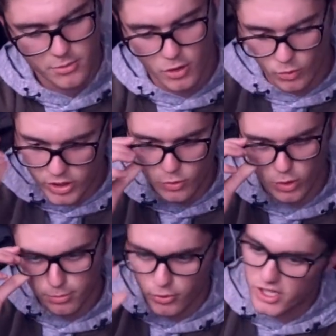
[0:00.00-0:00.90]
about when you
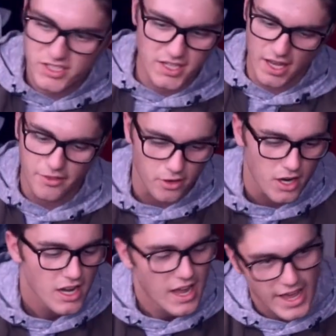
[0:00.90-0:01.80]
were putting together
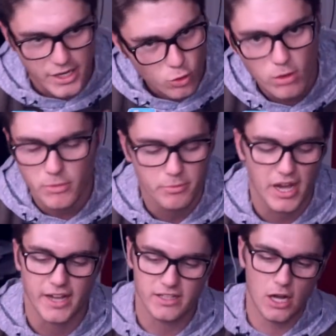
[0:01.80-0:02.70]
an equipment bag.